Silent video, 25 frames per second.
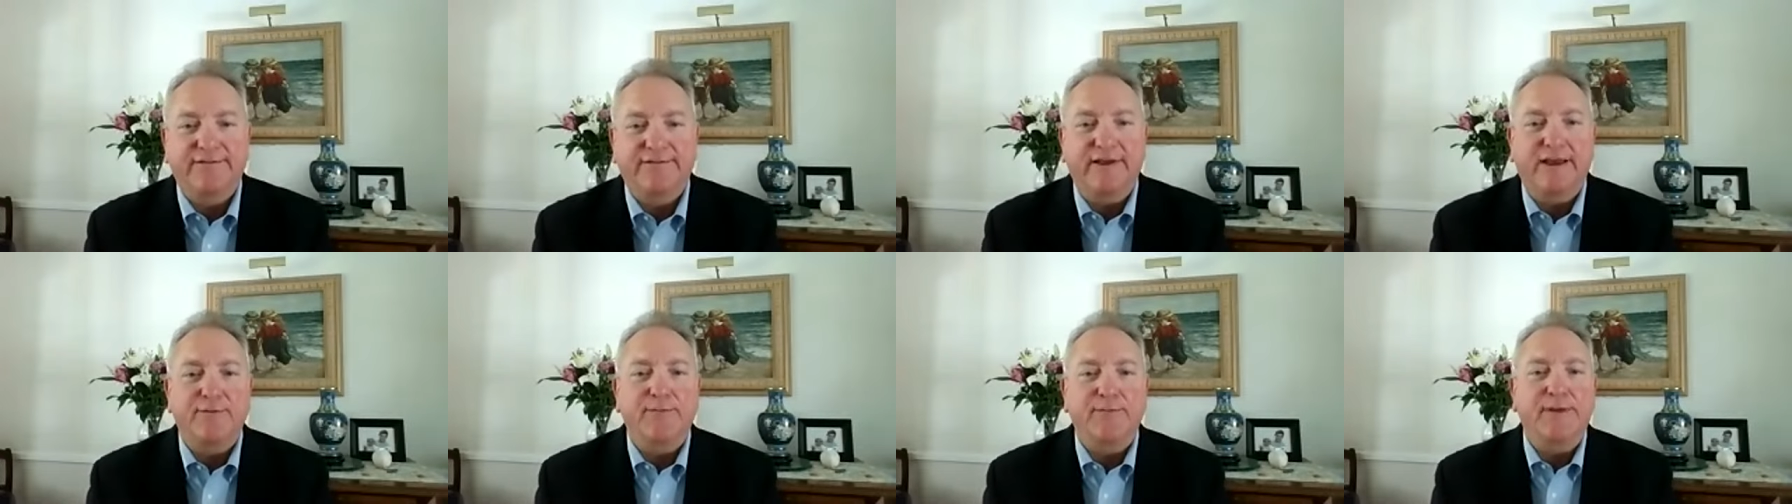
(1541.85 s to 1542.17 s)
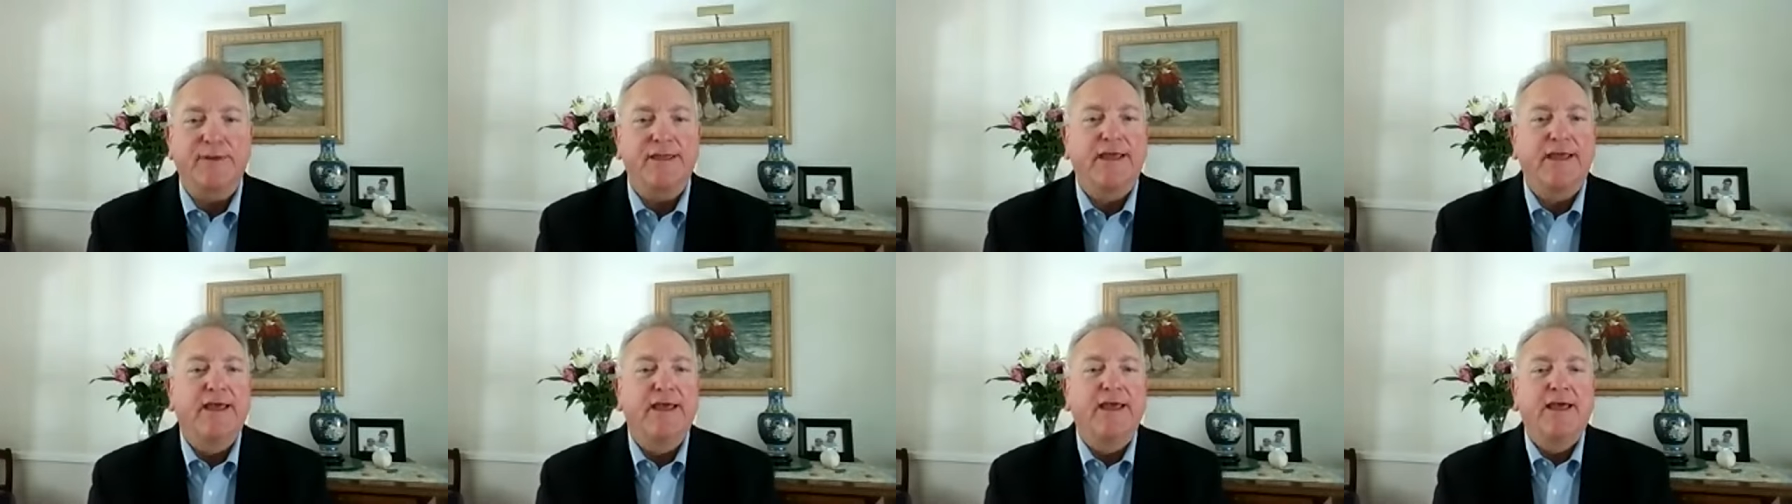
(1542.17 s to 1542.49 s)

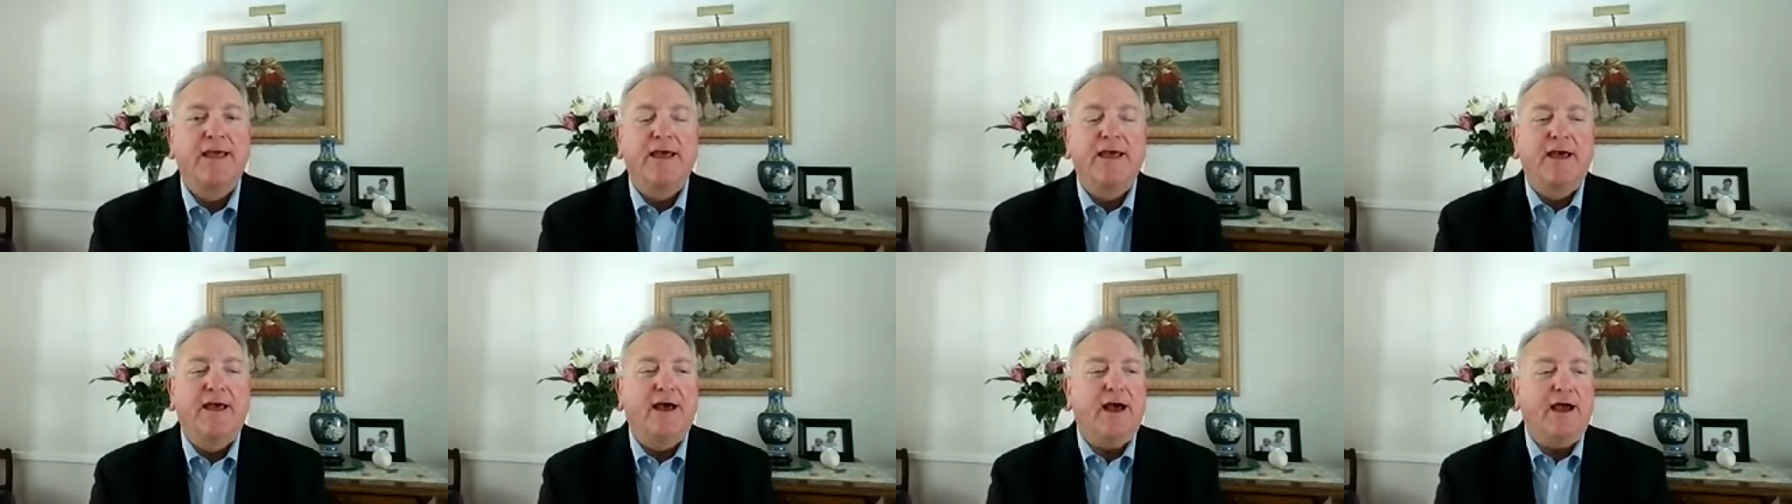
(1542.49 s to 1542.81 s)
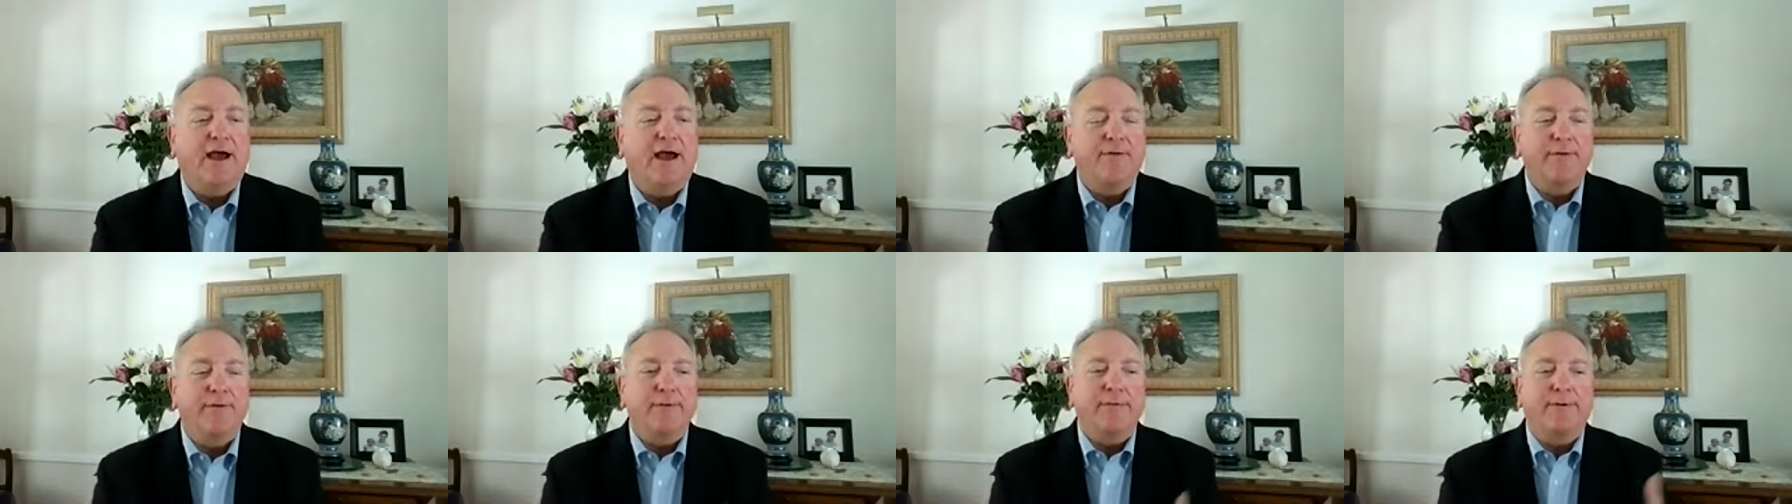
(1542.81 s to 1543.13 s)
segment I
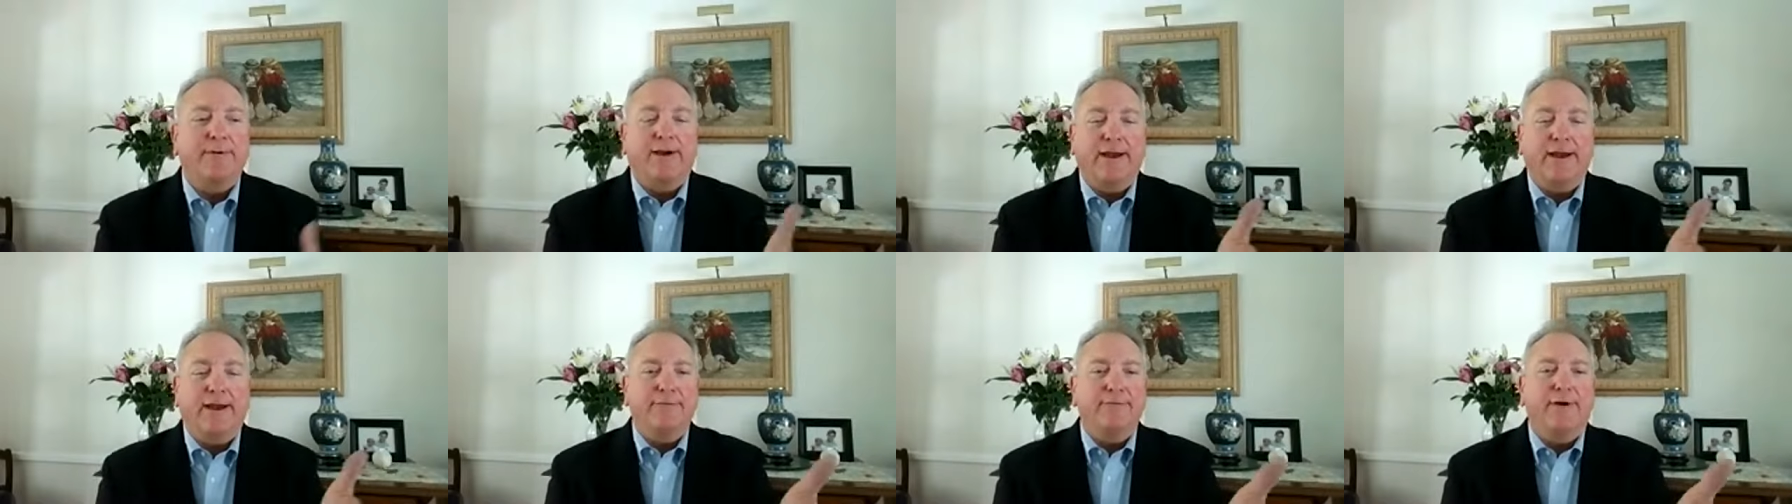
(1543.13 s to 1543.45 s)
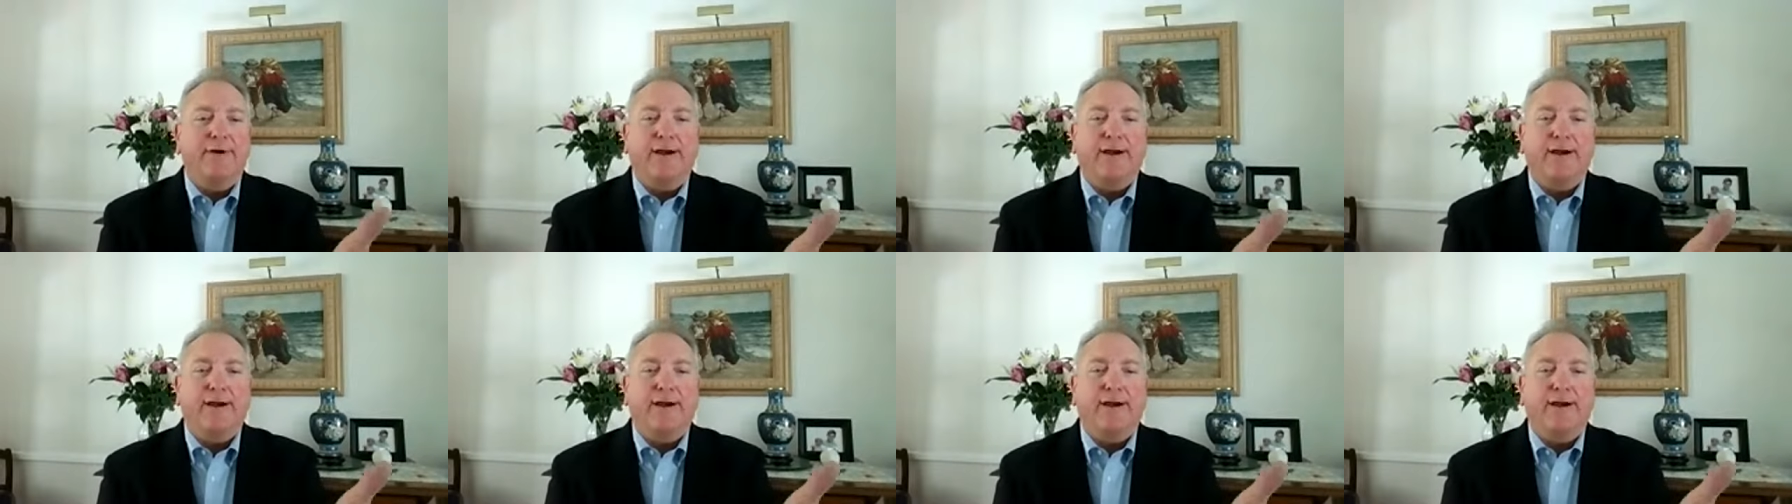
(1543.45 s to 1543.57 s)
remember I,